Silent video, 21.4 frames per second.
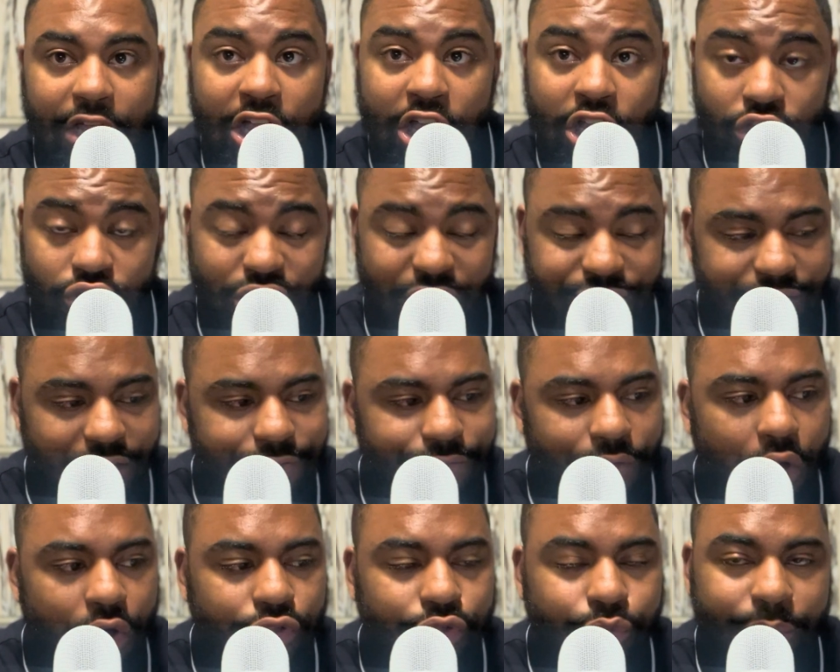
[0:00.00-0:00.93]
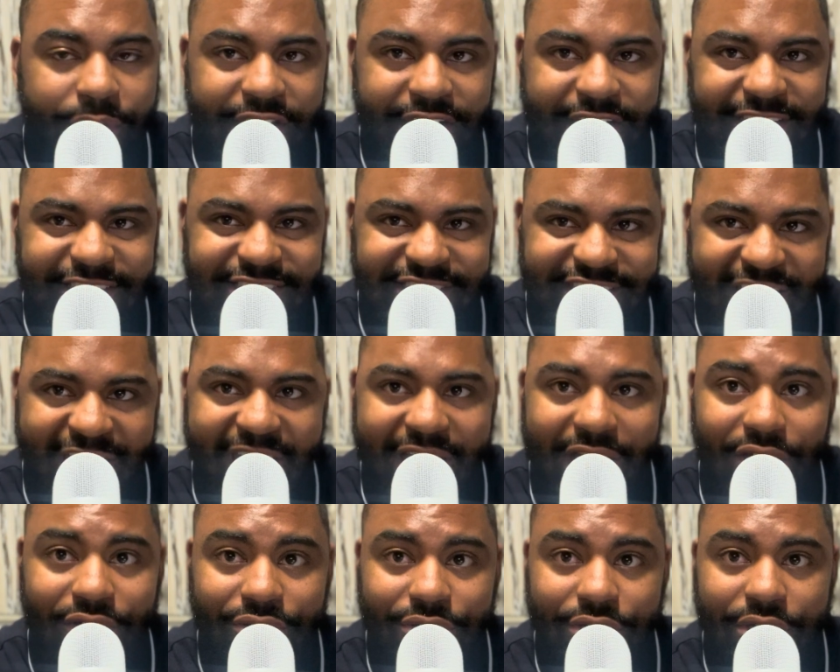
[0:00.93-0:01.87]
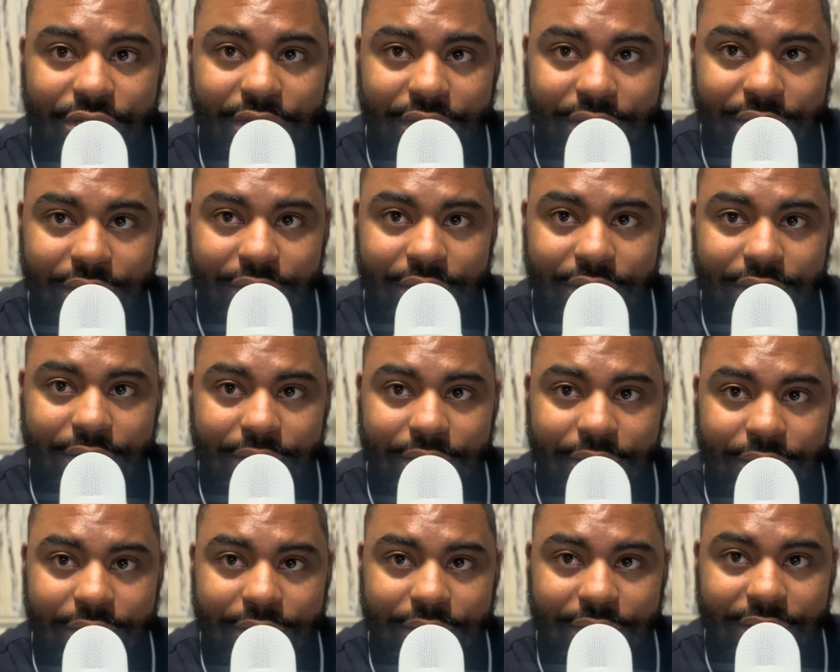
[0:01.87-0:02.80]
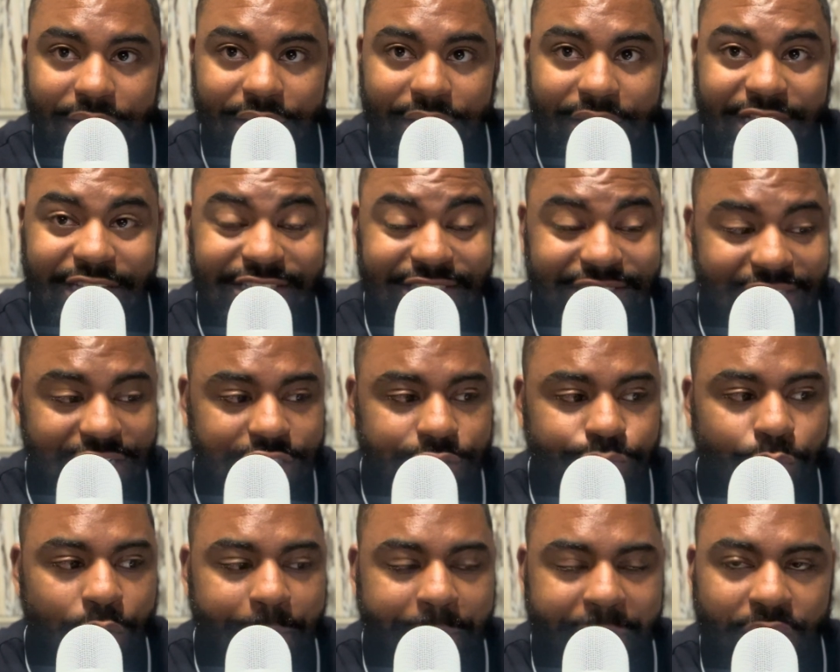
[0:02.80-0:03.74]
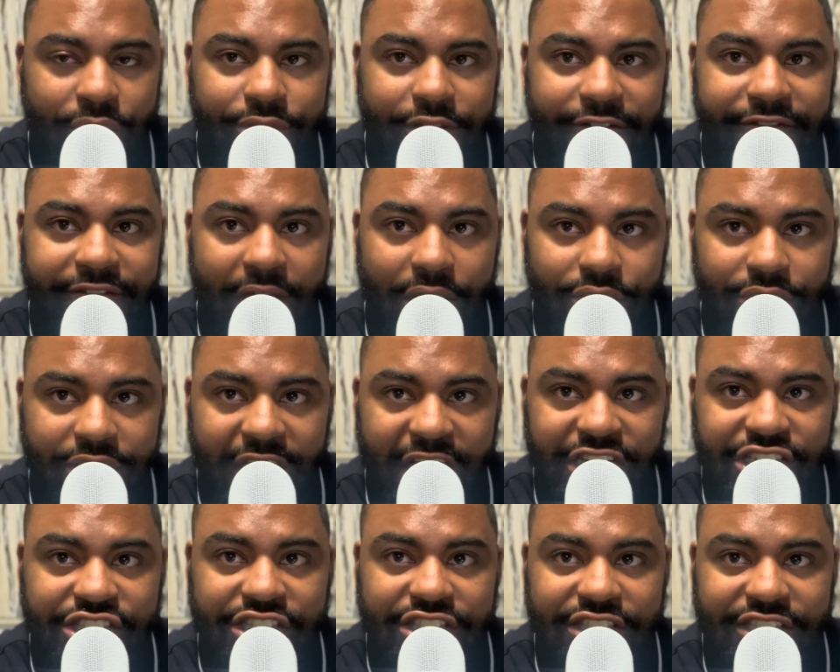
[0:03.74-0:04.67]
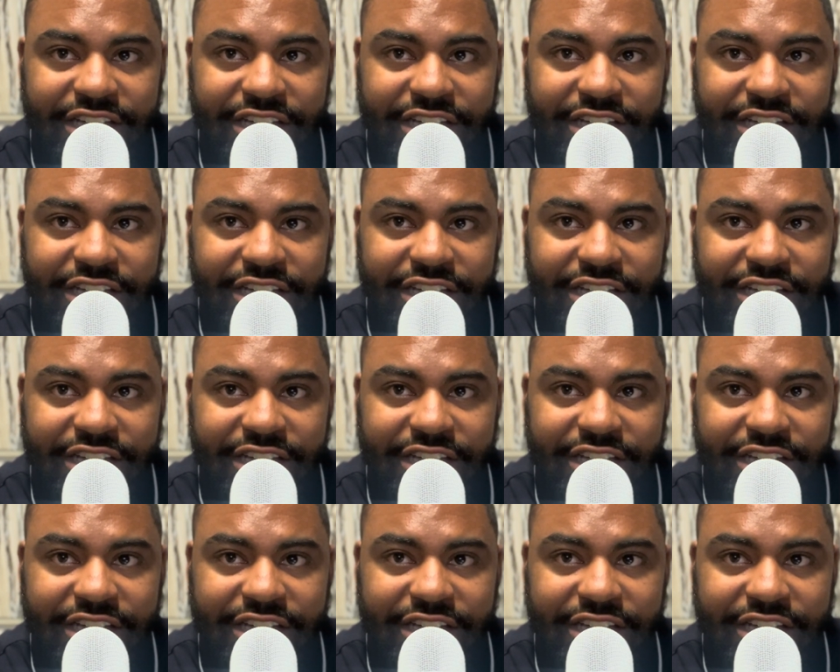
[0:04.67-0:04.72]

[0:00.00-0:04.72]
You have to have all three of these down, because this will build the foundation